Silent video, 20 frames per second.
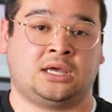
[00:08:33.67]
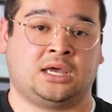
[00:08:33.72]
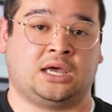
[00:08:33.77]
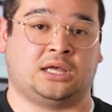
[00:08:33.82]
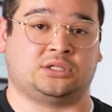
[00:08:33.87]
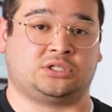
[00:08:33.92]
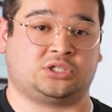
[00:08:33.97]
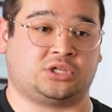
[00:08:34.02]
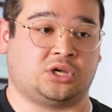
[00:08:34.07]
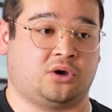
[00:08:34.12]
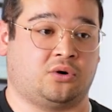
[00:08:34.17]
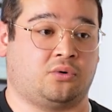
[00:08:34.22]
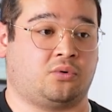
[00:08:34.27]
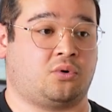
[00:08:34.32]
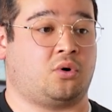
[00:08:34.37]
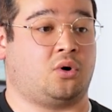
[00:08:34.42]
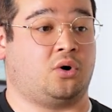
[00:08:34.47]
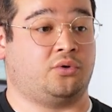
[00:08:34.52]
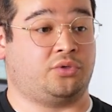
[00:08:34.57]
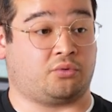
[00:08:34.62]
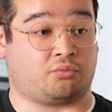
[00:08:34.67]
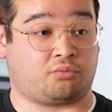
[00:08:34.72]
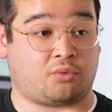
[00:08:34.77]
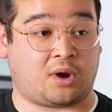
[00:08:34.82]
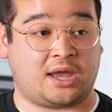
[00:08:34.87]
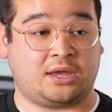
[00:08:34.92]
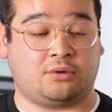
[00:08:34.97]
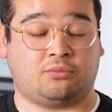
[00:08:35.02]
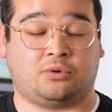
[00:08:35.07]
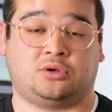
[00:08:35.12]
And so on the
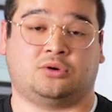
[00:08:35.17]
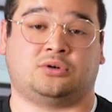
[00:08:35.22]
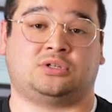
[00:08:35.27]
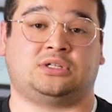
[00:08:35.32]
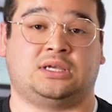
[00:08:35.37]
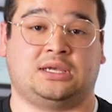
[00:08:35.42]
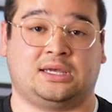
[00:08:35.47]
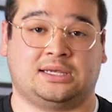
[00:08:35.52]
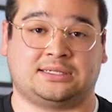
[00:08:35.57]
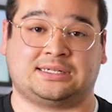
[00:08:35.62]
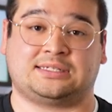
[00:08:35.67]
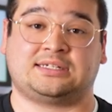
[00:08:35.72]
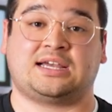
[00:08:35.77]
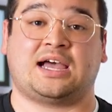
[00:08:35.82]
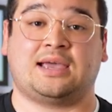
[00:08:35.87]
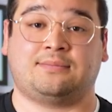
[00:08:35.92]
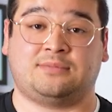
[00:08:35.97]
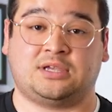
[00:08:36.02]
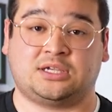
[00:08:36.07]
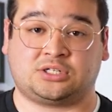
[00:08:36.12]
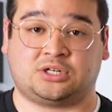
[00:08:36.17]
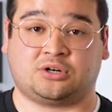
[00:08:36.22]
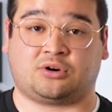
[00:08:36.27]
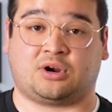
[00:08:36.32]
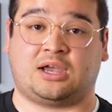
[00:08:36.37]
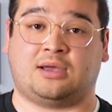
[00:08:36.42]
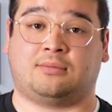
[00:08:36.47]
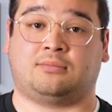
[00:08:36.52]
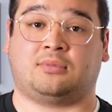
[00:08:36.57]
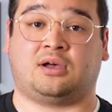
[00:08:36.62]
right, what you're seeing is a time
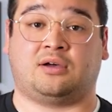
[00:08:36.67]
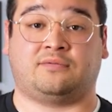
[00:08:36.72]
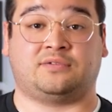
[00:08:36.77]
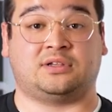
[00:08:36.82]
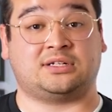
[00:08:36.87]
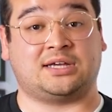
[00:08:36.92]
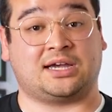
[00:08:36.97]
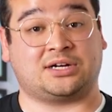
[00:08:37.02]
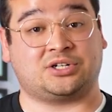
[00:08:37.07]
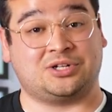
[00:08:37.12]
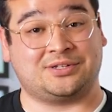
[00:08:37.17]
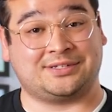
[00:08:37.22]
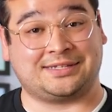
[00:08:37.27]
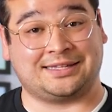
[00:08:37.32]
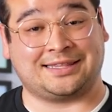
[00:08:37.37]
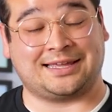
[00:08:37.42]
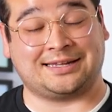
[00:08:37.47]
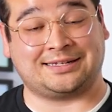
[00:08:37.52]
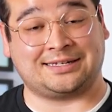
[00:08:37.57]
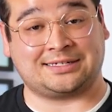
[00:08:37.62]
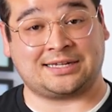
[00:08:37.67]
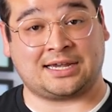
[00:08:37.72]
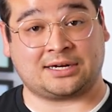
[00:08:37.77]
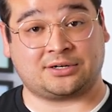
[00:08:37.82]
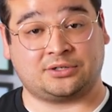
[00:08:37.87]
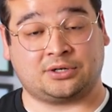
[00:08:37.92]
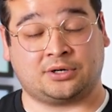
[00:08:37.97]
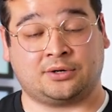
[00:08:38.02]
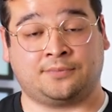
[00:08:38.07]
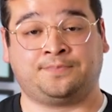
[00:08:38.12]
histogram of detections in that
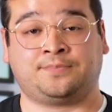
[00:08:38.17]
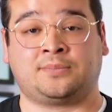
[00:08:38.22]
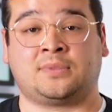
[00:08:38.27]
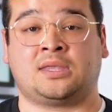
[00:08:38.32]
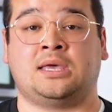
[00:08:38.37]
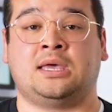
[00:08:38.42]
detector.